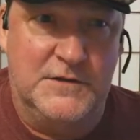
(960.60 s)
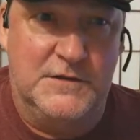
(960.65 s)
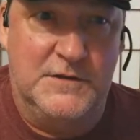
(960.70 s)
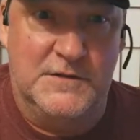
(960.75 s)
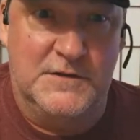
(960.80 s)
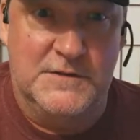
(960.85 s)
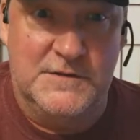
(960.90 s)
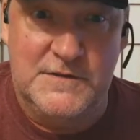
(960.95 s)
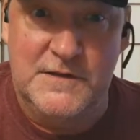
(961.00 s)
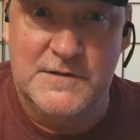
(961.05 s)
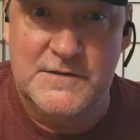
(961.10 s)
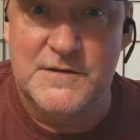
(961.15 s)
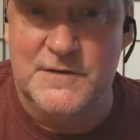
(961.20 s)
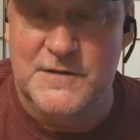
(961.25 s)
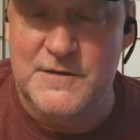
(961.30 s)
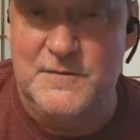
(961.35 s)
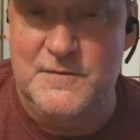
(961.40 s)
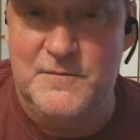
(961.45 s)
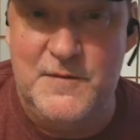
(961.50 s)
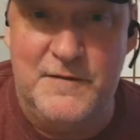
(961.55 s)
it to
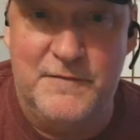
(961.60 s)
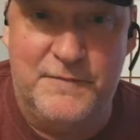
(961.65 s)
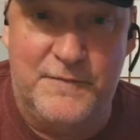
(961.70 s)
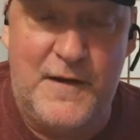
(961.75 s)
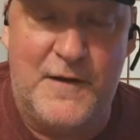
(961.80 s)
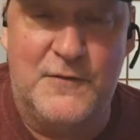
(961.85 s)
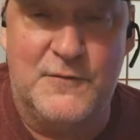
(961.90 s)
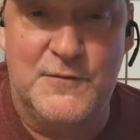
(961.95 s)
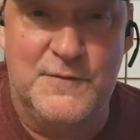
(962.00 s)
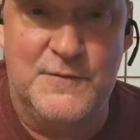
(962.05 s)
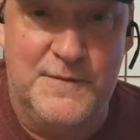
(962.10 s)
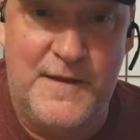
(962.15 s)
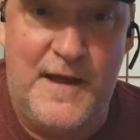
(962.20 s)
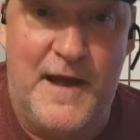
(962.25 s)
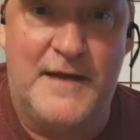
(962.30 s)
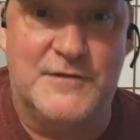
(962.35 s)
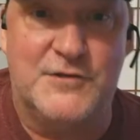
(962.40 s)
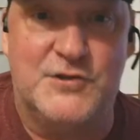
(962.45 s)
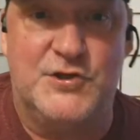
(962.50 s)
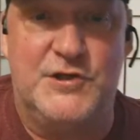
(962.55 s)
consistently be found
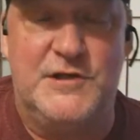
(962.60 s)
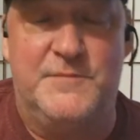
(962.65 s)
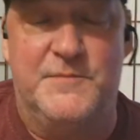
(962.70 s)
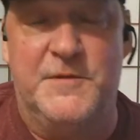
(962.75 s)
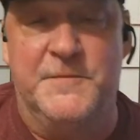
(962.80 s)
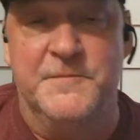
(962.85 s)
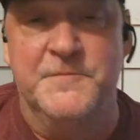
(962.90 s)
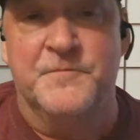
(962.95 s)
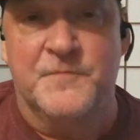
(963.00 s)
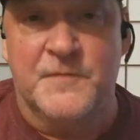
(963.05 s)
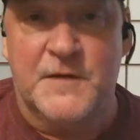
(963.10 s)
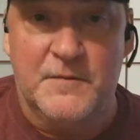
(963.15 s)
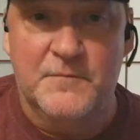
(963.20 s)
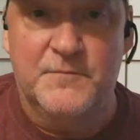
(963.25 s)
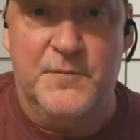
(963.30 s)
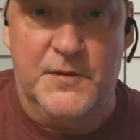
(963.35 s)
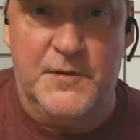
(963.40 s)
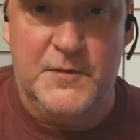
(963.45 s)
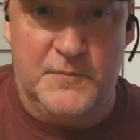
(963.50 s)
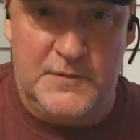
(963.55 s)
that cheap,
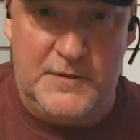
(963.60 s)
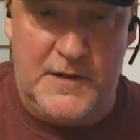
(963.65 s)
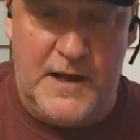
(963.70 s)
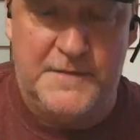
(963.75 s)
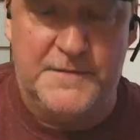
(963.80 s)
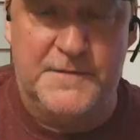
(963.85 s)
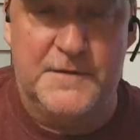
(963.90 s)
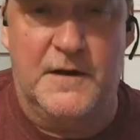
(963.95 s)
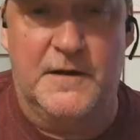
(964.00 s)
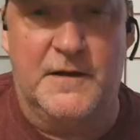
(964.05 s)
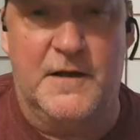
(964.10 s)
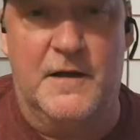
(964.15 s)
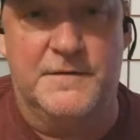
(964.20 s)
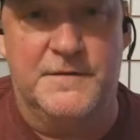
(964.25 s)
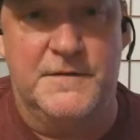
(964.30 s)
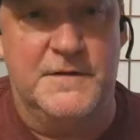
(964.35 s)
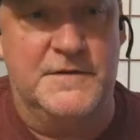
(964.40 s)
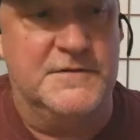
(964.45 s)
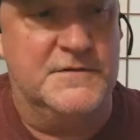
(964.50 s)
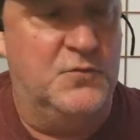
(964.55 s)
but I'm glad that I
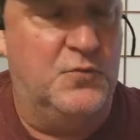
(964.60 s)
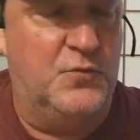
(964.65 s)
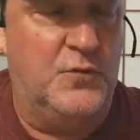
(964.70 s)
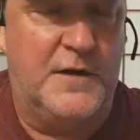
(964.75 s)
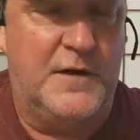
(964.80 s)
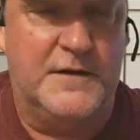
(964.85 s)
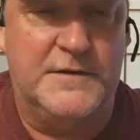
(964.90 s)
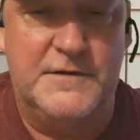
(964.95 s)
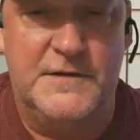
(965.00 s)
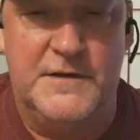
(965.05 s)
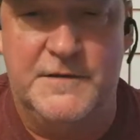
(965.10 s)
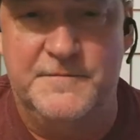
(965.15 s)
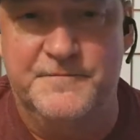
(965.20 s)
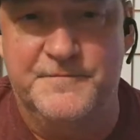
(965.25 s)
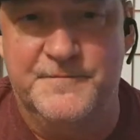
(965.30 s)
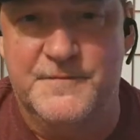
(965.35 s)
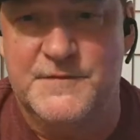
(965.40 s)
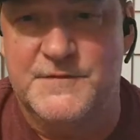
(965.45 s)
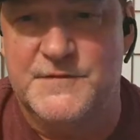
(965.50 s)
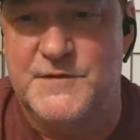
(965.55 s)
got these when I did.
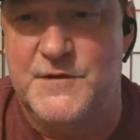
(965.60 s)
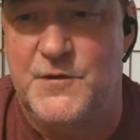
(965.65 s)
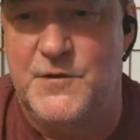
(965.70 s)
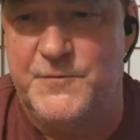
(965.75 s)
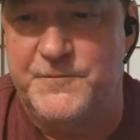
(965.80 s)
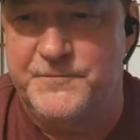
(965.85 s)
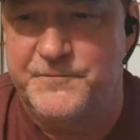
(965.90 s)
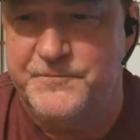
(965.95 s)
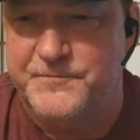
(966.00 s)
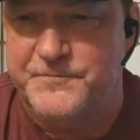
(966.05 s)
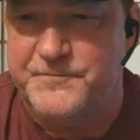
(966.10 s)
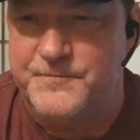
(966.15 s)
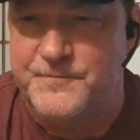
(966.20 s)
So